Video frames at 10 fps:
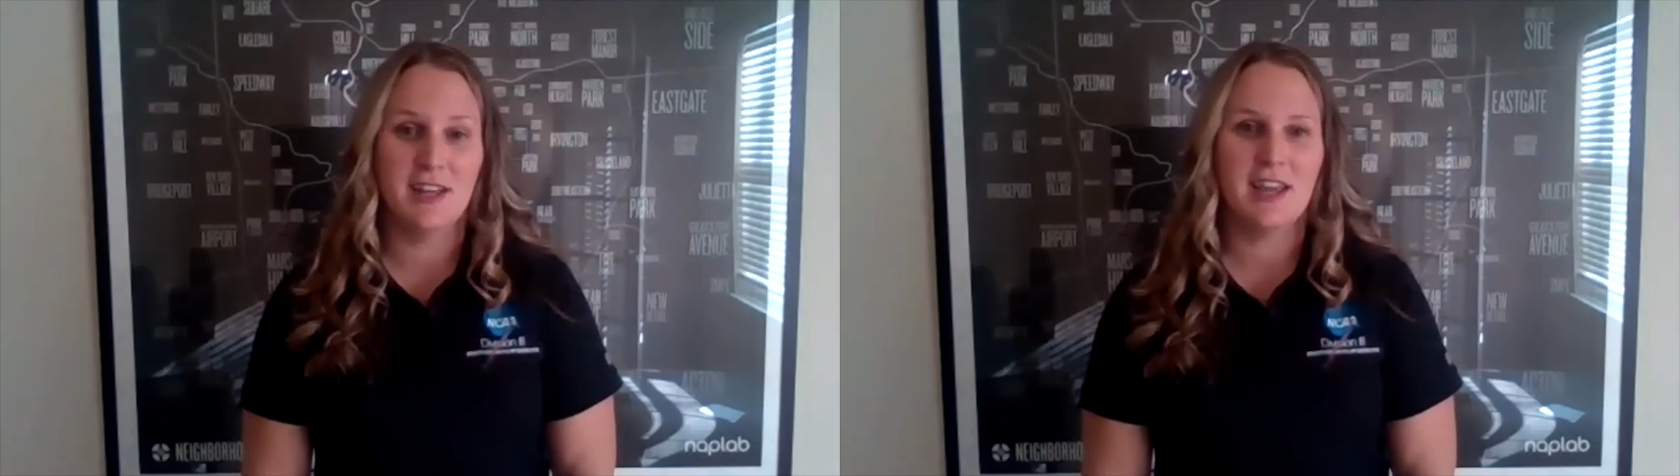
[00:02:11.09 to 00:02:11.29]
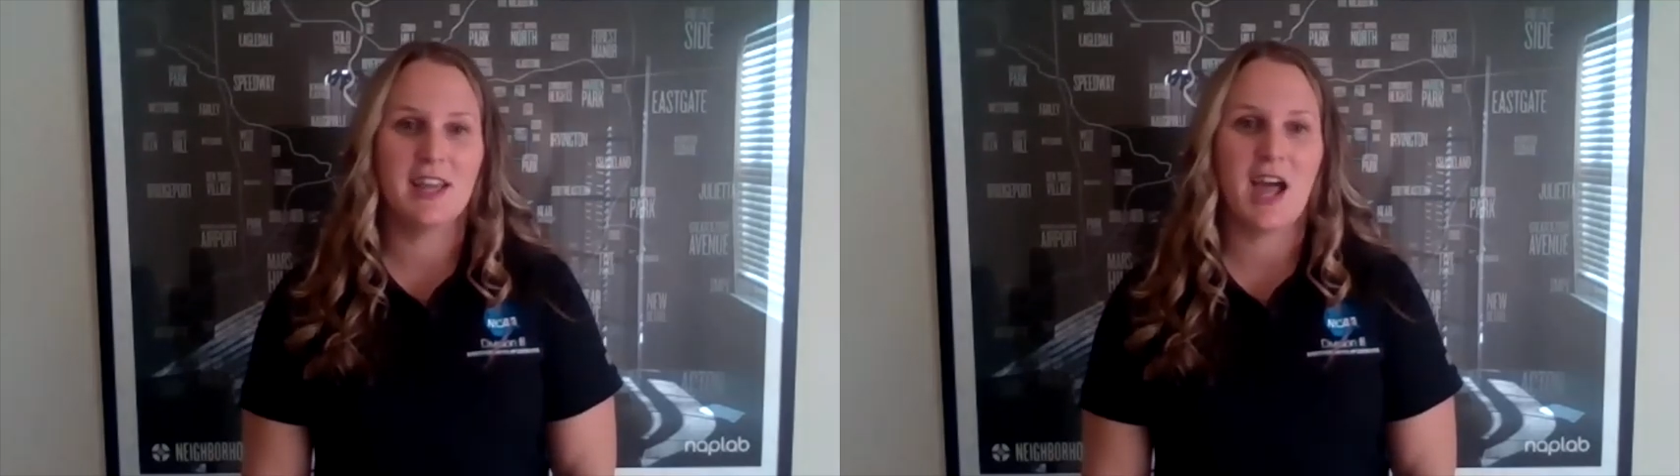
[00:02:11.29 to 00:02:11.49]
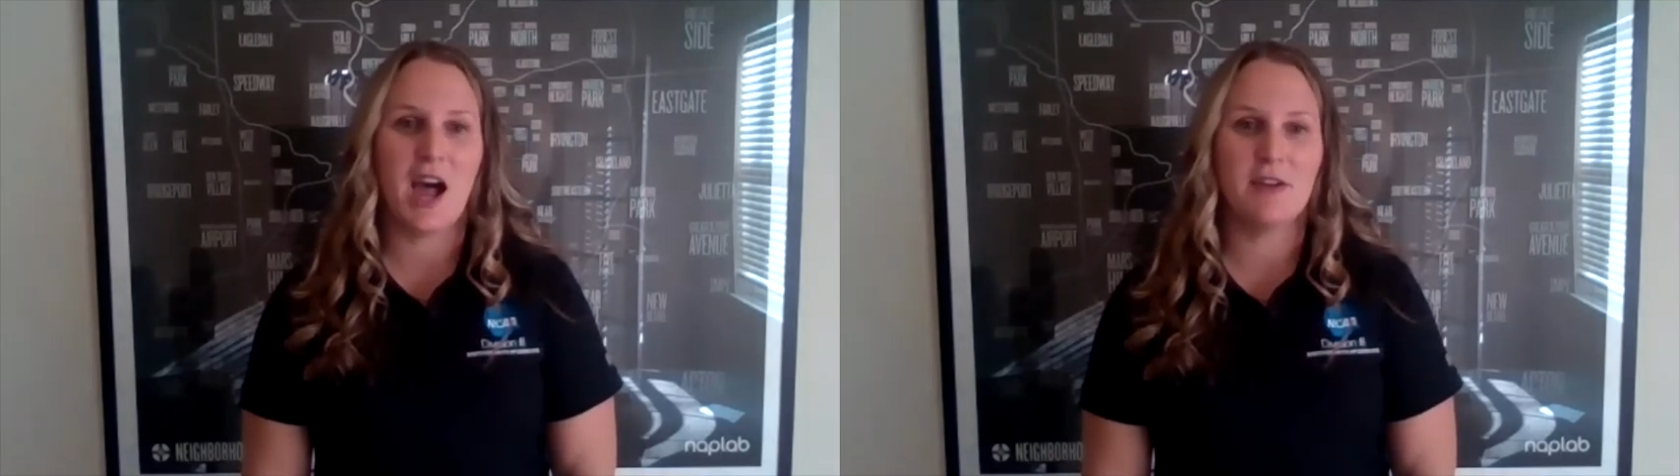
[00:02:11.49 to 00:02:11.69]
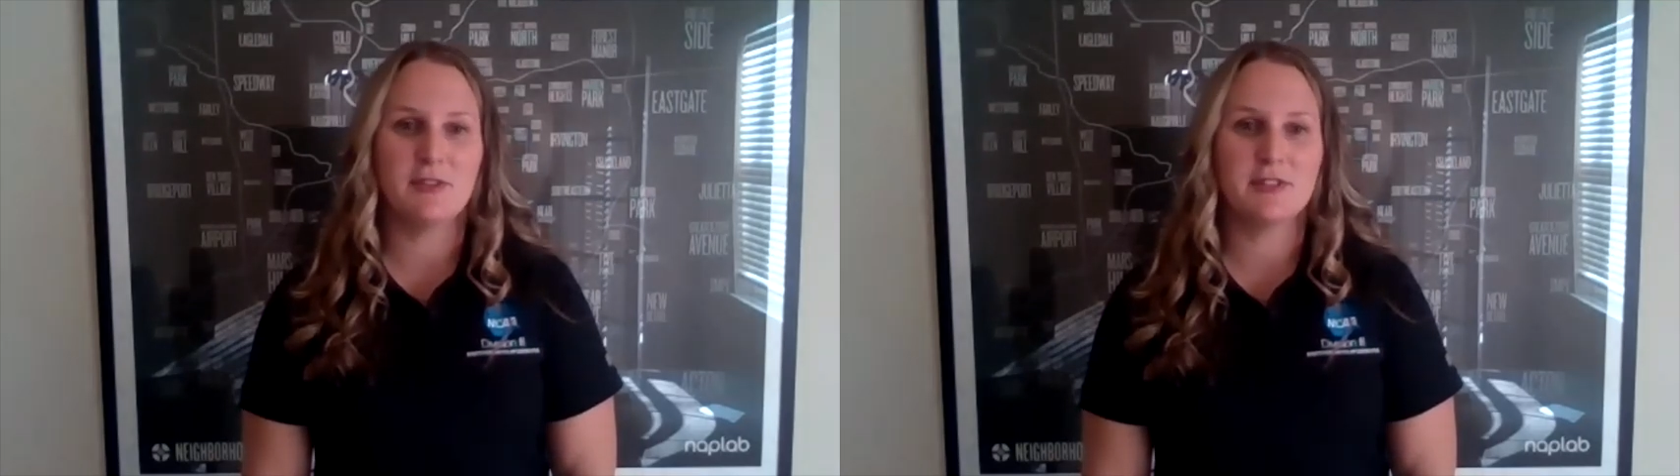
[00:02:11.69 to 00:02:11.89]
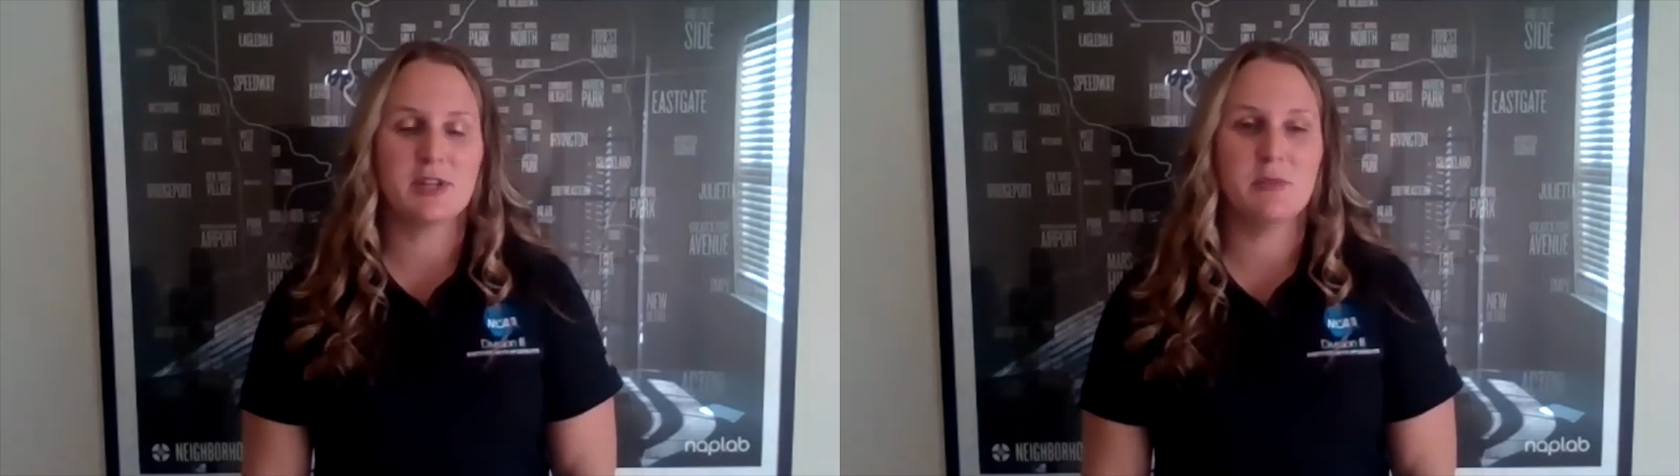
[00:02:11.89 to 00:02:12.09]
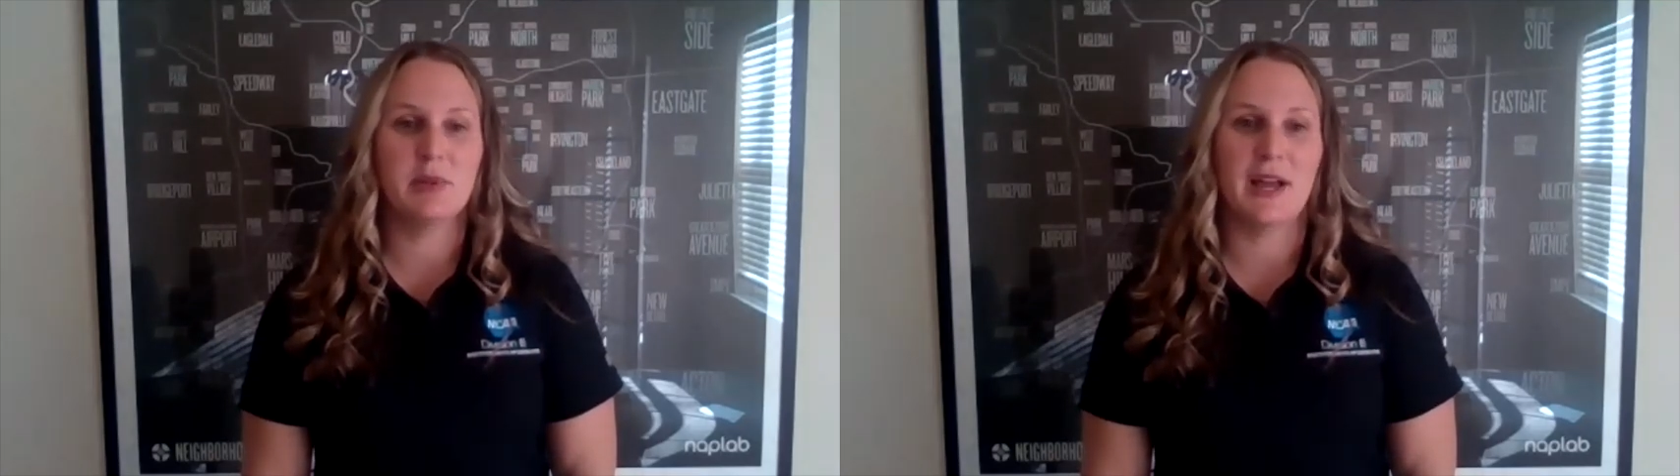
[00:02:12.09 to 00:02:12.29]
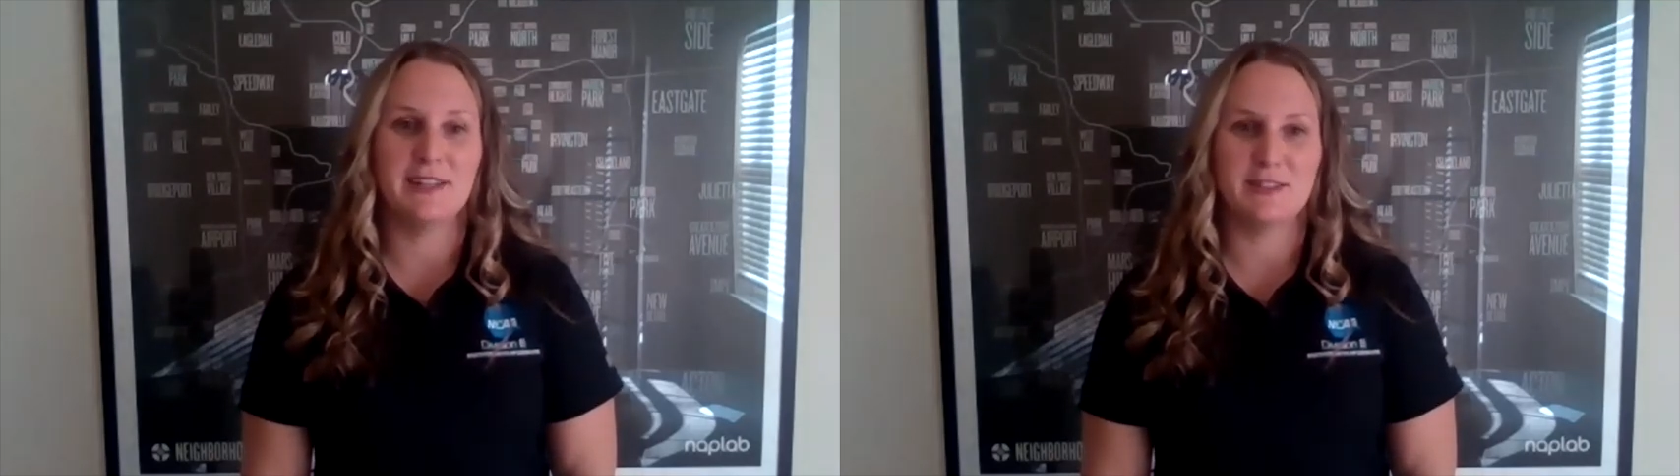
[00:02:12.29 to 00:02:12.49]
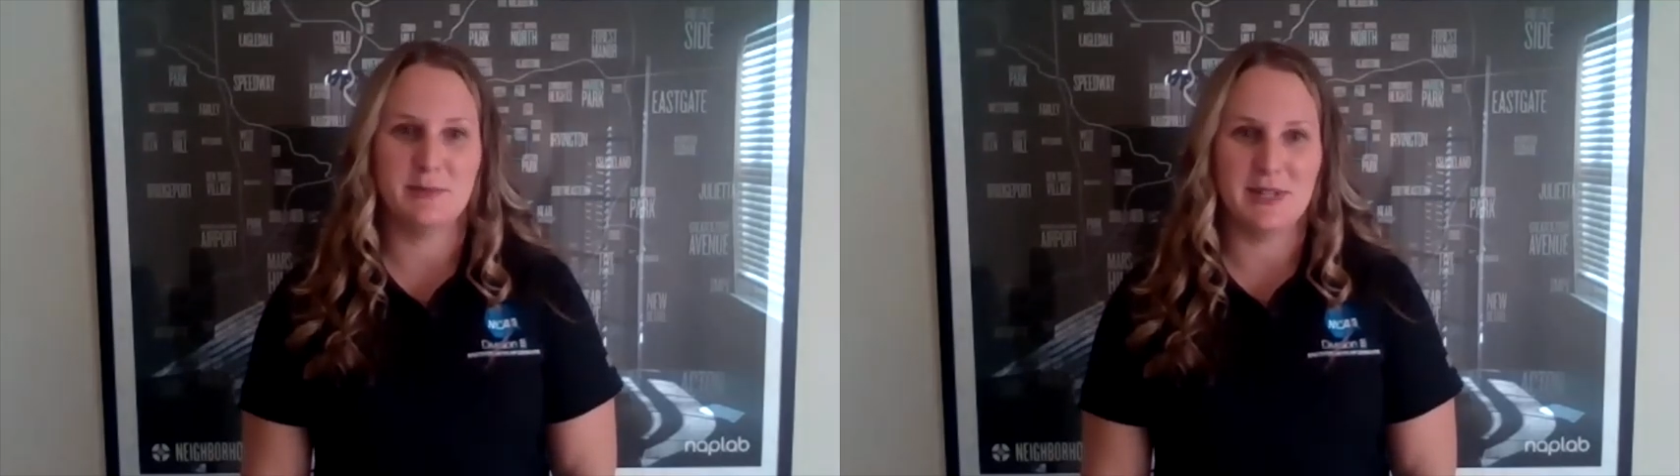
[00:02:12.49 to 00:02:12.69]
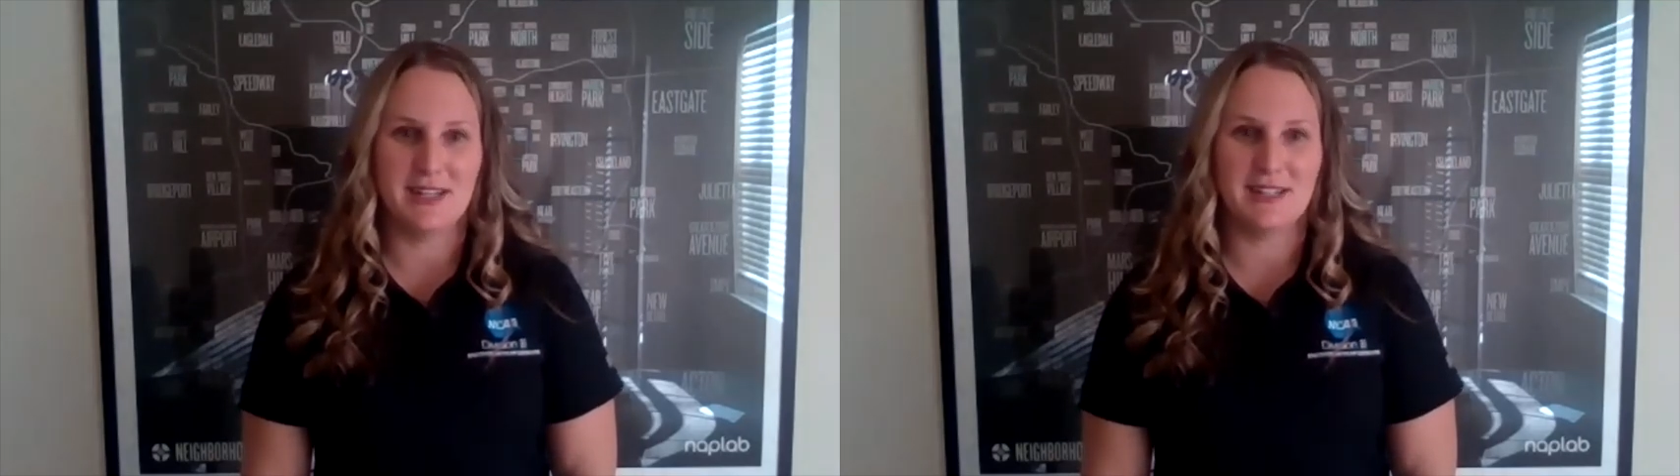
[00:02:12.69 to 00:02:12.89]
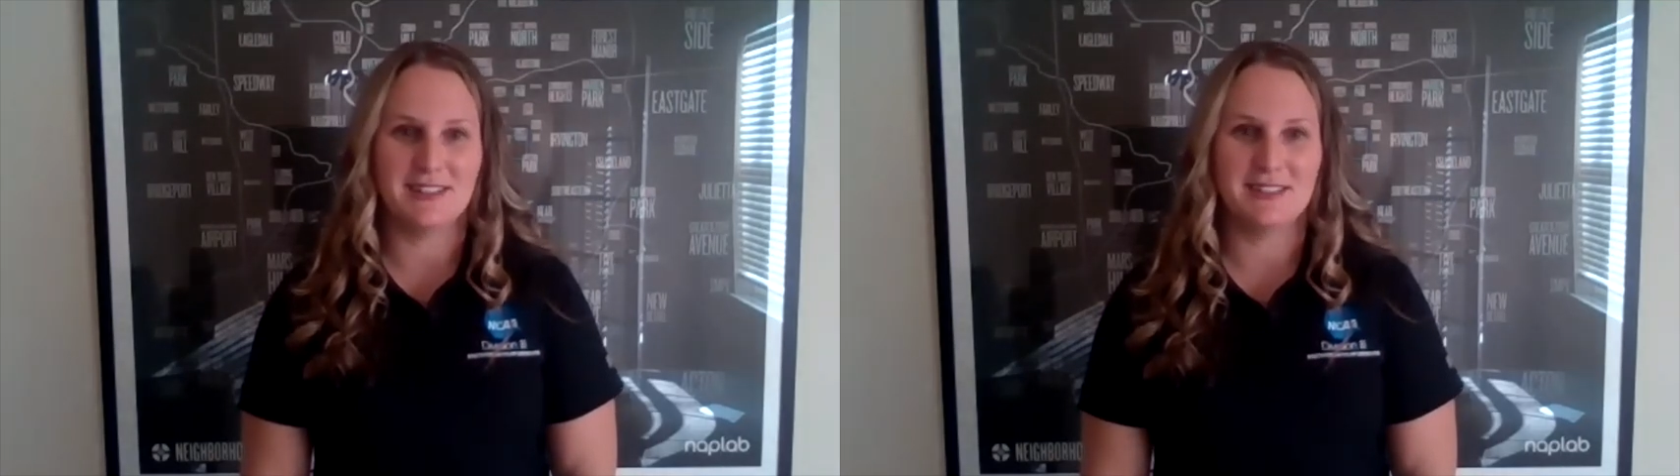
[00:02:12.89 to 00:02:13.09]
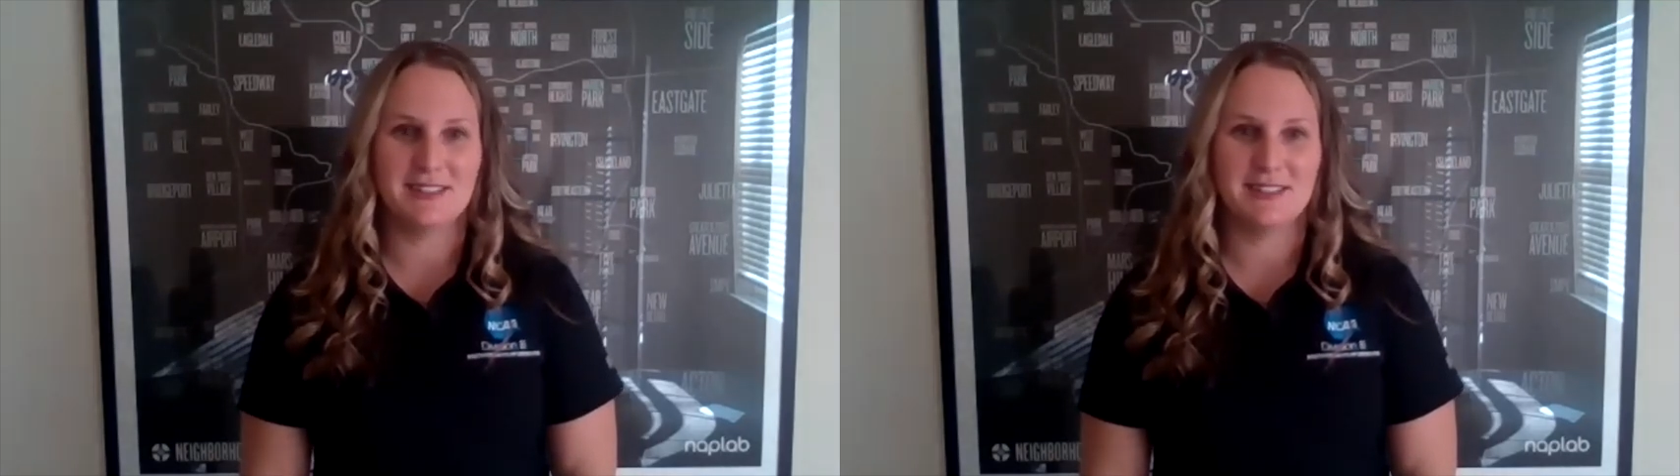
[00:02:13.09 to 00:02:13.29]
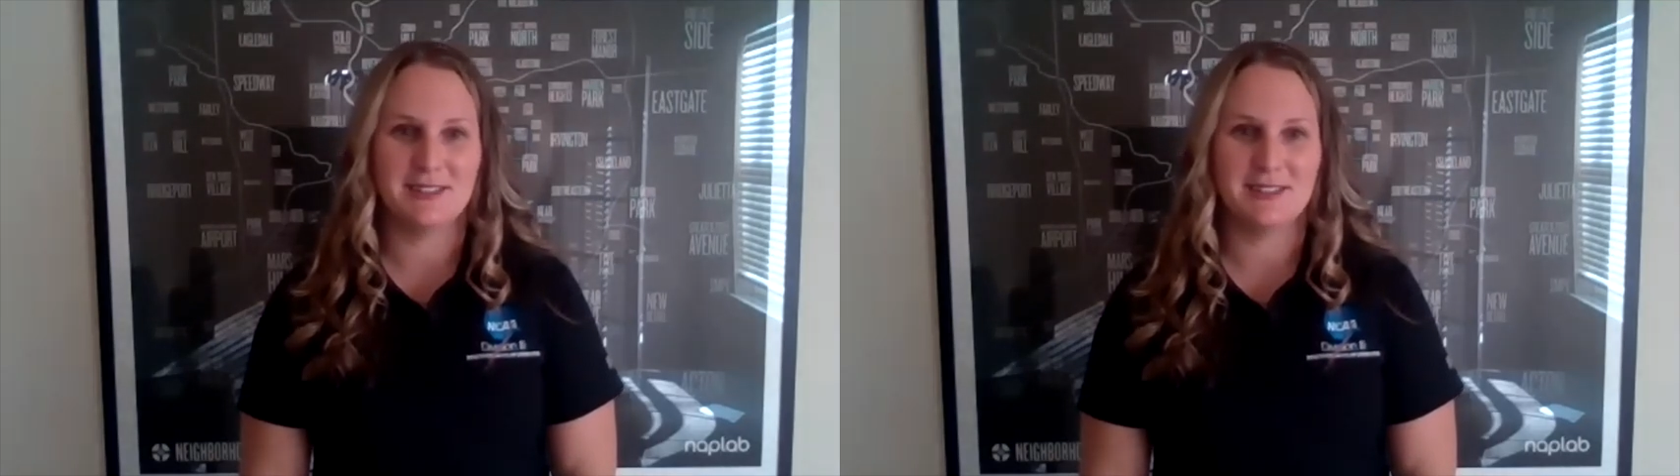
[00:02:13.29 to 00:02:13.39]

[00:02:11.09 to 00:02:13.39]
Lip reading: and conference compliance meetings.